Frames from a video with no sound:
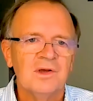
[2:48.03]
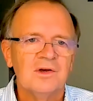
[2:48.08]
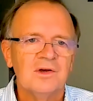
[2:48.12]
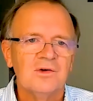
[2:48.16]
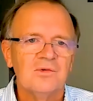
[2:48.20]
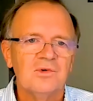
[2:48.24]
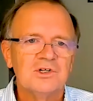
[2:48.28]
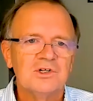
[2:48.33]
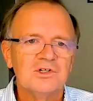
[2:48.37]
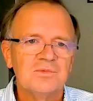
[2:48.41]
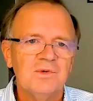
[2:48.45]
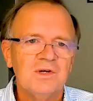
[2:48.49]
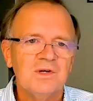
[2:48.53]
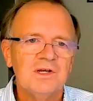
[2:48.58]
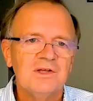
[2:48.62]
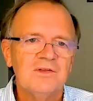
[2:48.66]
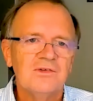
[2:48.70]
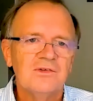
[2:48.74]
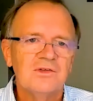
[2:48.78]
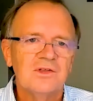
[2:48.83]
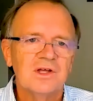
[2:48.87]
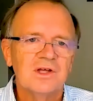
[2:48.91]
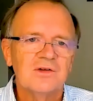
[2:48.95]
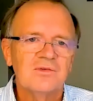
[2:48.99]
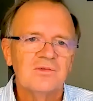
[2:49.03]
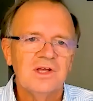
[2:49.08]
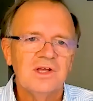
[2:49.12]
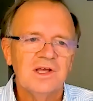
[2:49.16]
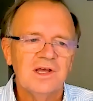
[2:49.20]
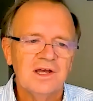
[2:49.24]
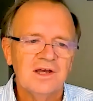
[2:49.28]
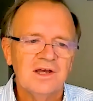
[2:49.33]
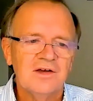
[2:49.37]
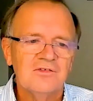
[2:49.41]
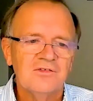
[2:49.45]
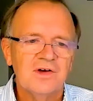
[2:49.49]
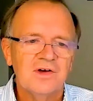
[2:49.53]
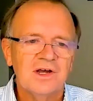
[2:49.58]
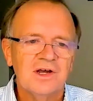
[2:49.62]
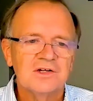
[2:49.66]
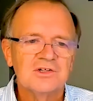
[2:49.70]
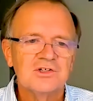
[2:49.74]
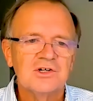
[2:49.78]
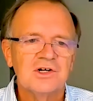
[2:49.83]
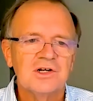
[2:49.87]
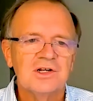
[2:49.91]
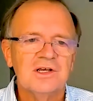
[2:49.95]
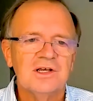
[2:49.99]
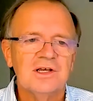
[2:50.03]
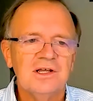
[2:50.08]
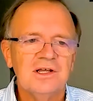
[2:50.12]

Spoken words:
which means that we have actually